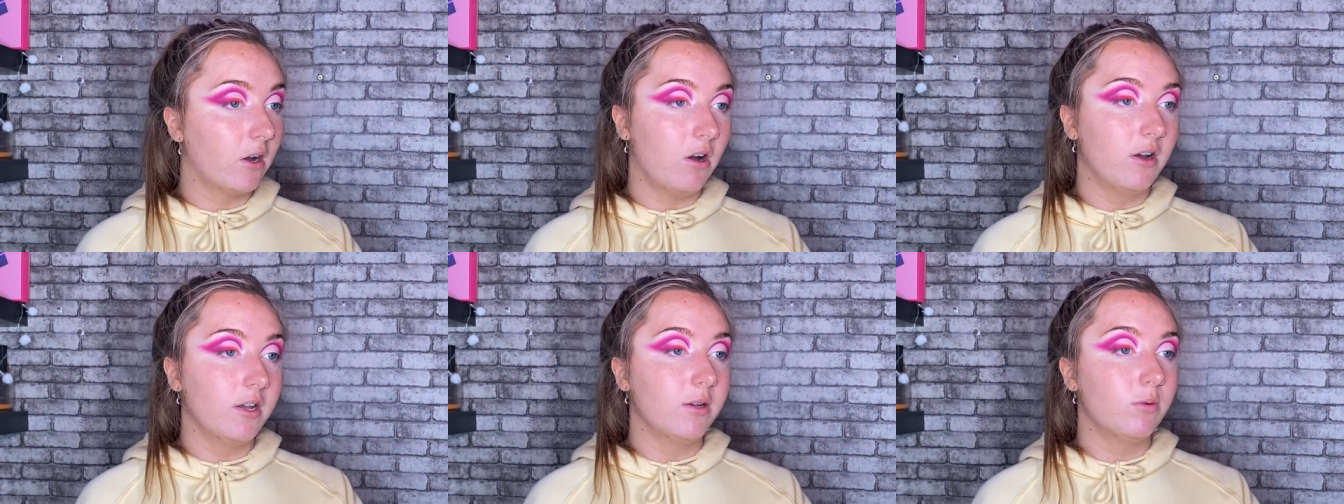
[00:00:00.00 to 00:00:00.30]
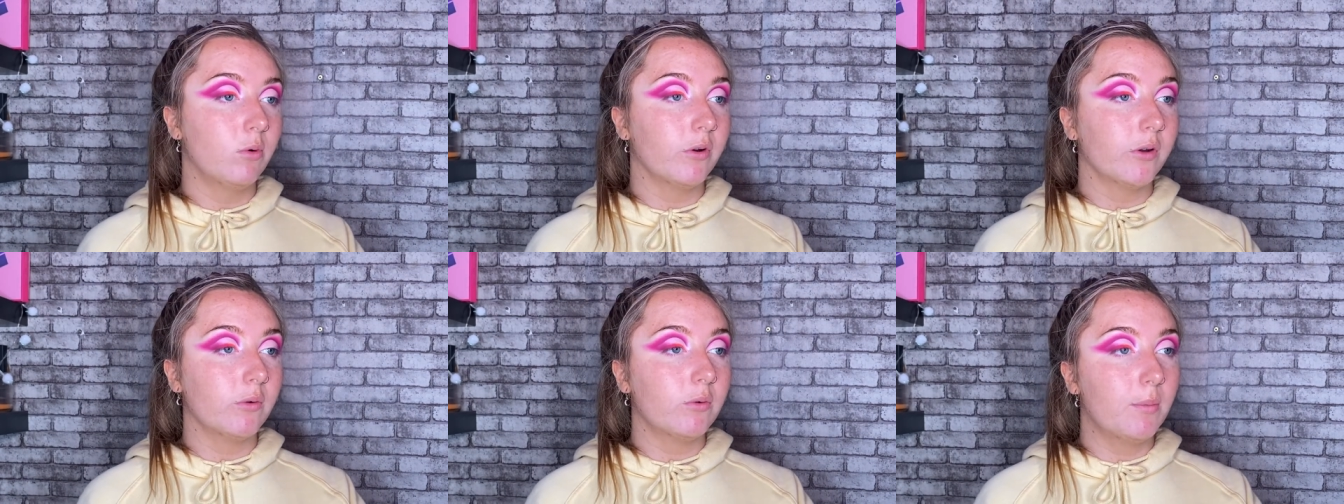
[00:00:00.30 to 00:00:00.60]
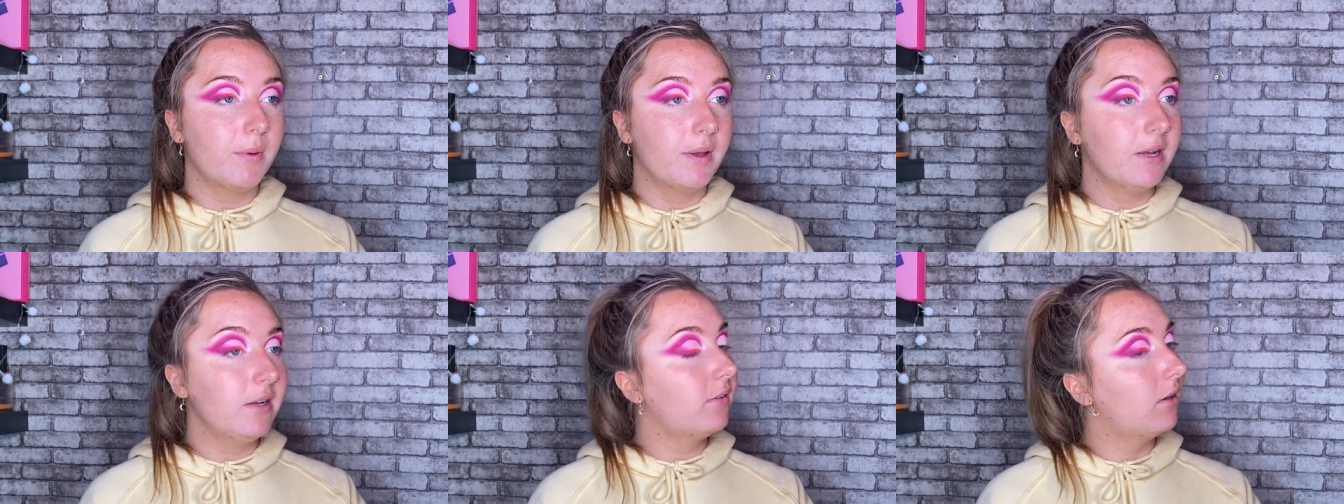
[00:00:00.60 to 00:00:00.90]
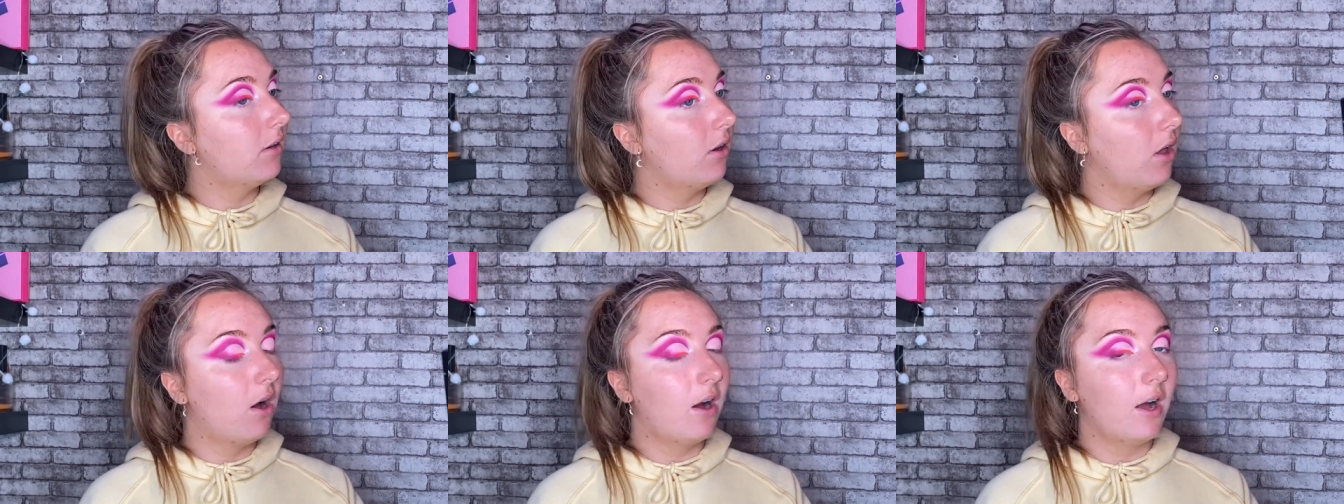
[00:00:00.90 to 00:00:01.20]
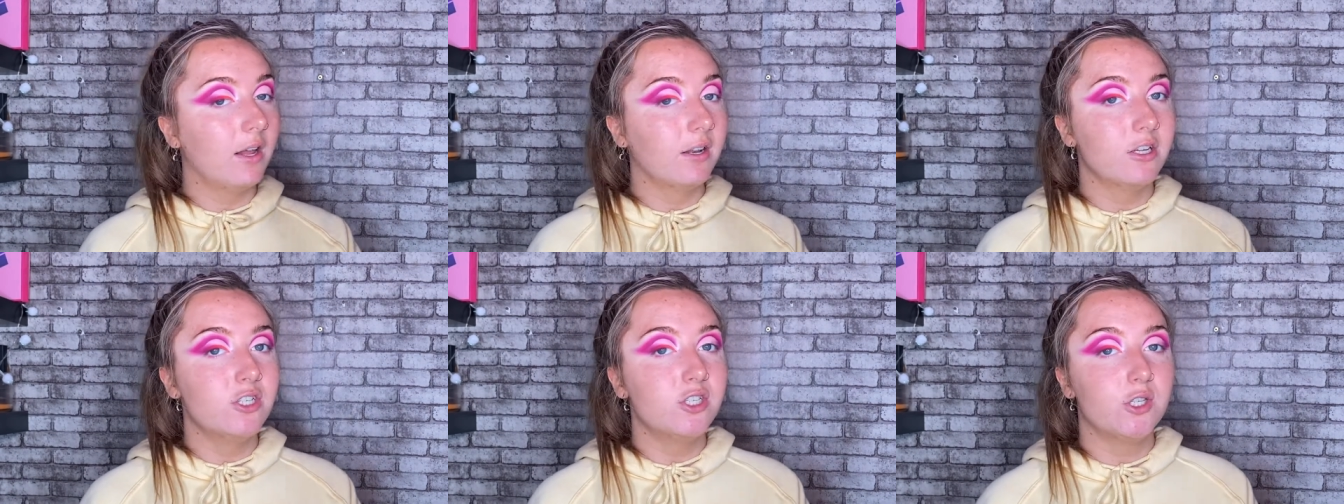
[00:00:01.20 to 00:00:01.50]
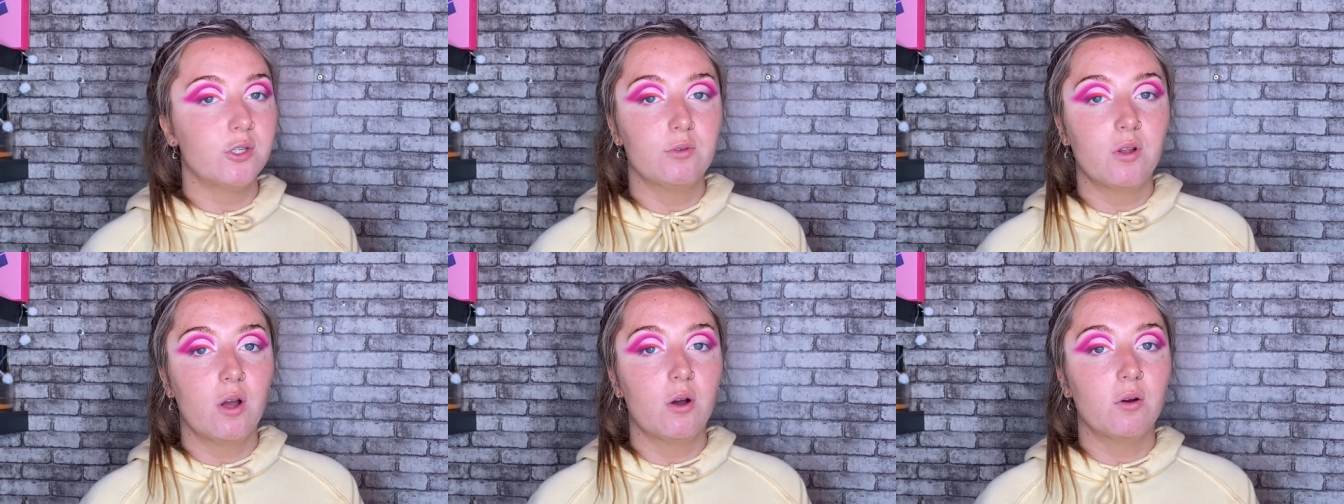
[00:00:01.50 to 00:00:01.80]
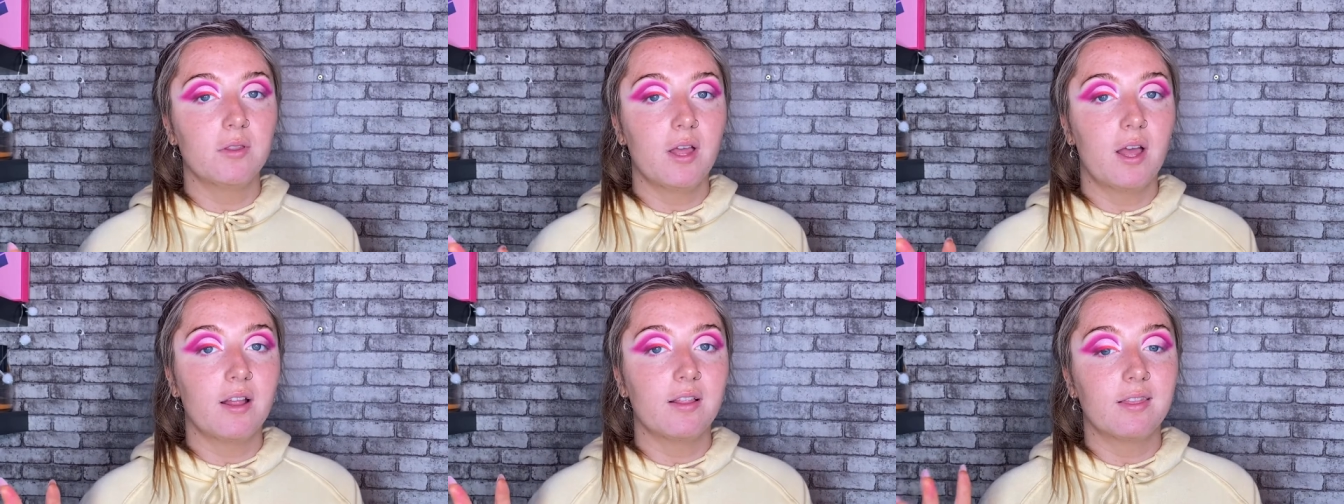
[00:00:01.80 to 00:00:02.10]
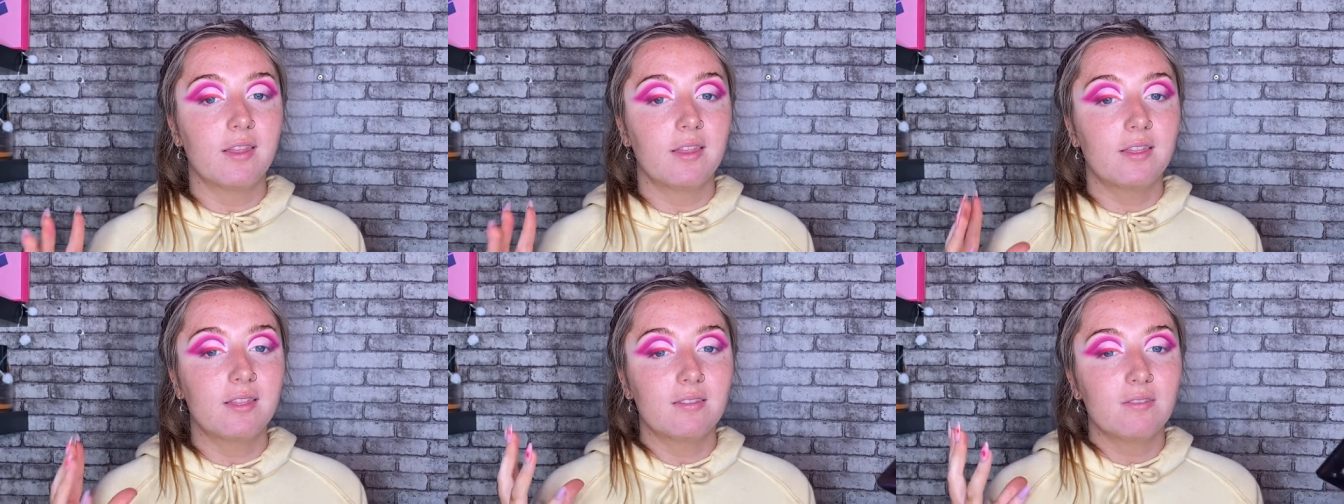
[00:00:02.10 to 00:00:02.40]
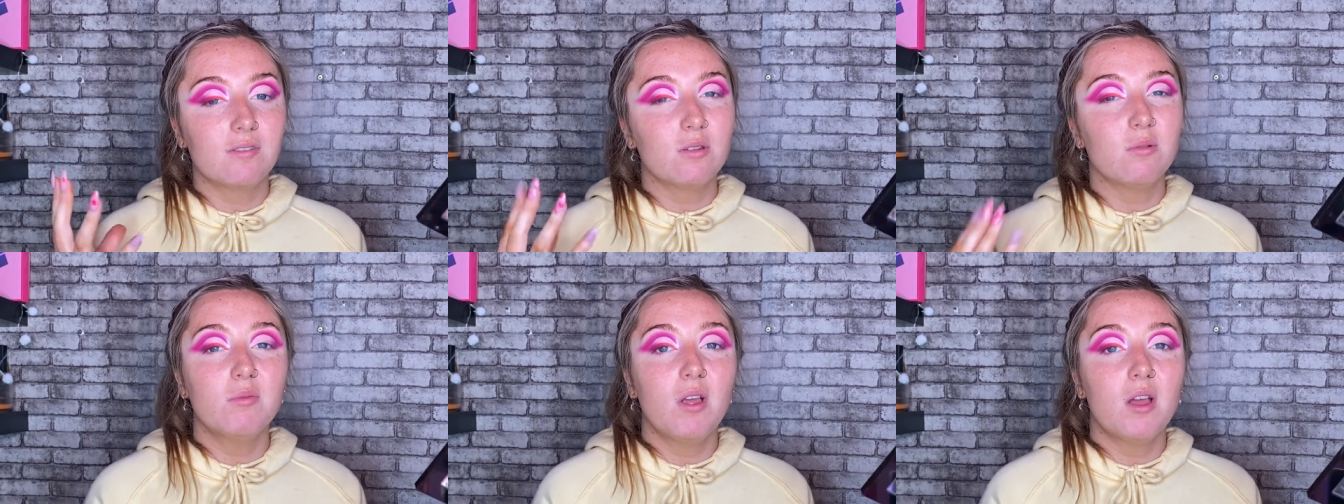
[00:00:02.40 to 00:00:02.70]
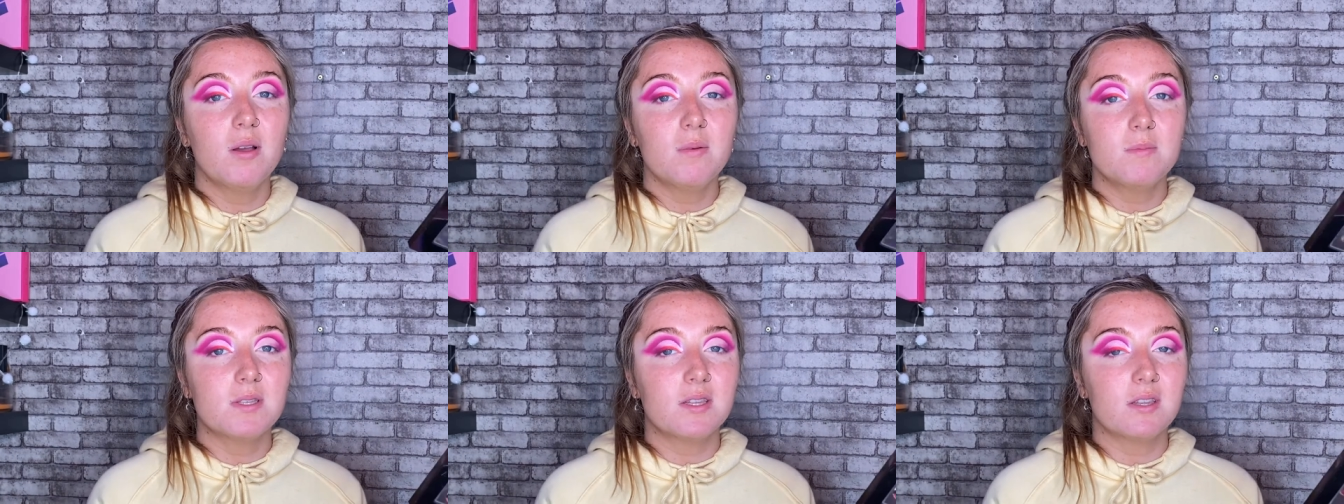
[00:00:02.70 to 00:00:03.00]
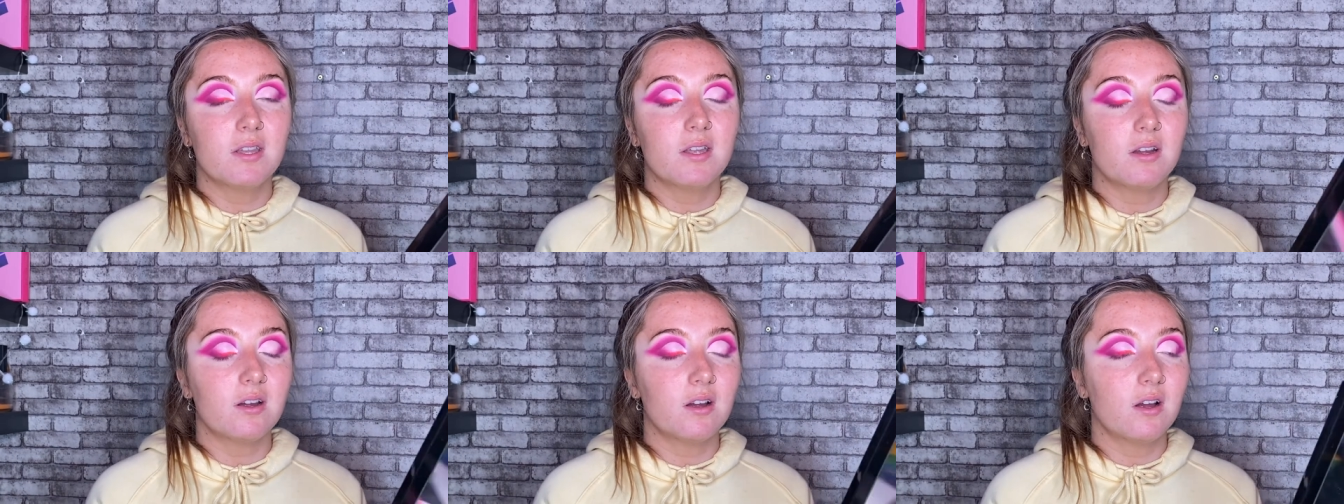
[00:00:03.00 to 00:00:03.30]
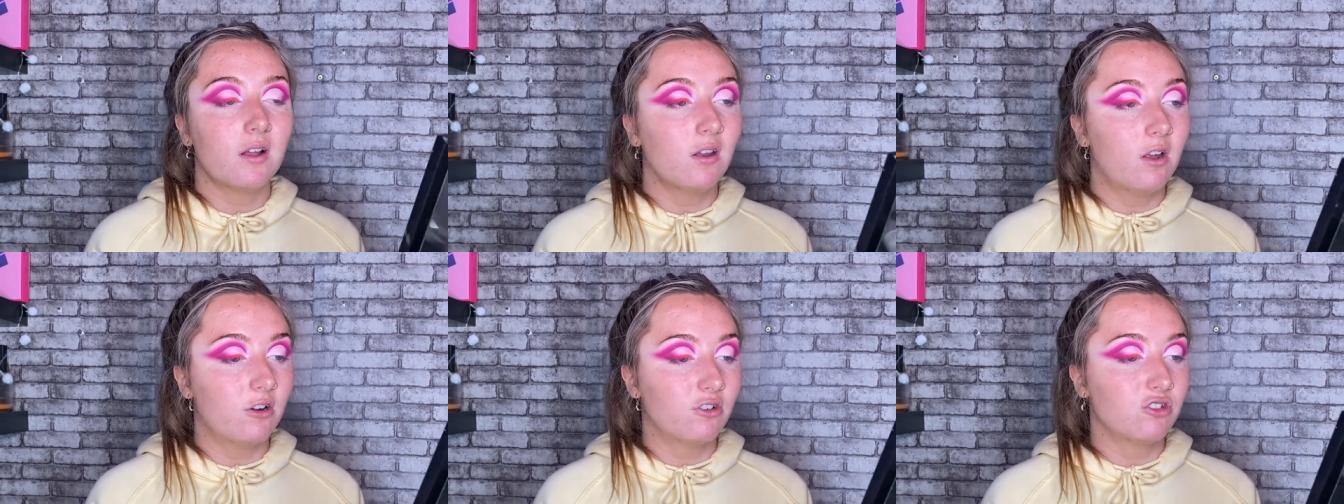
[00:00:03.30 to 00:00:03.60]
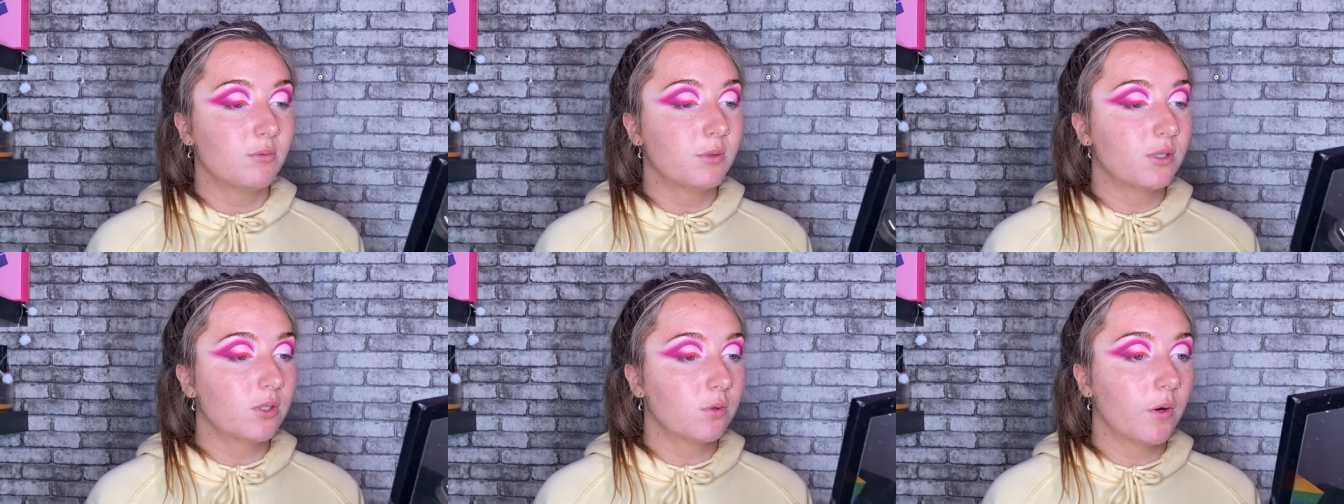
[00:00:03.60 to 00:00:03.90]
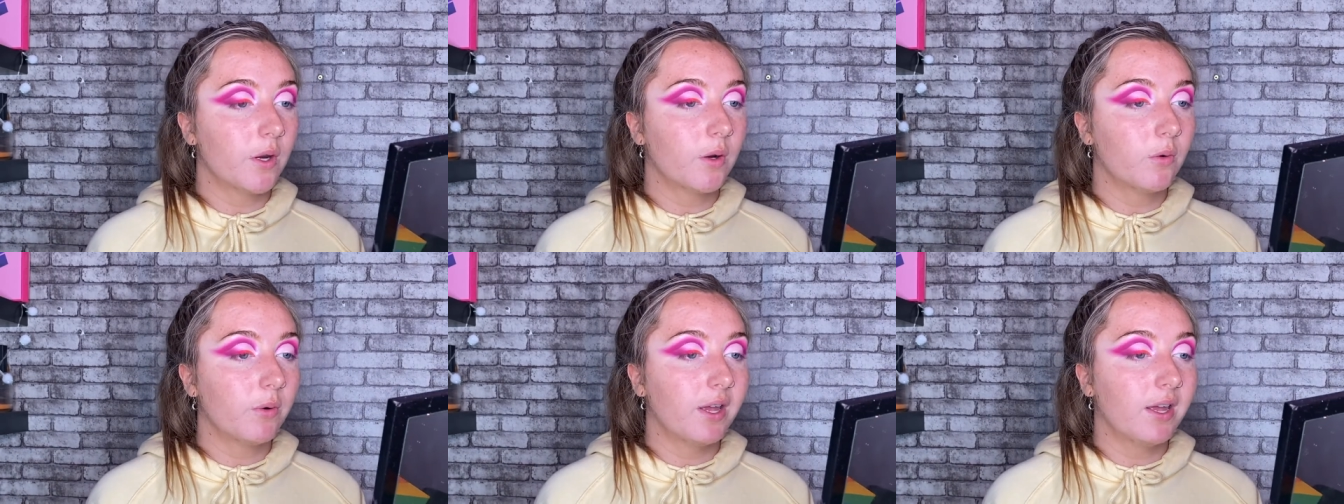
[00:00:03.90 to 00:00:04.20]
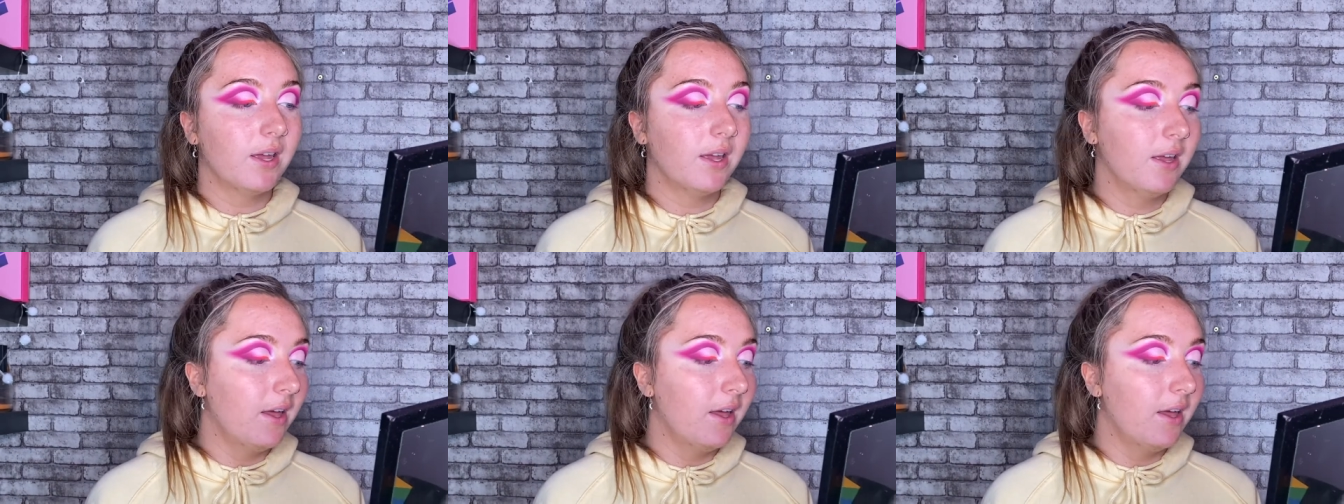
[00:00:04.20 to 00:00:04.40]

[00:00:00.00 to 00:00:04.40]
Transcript: I work with pinks a lot and I do know that sometimes they're a lot of trouble to work with.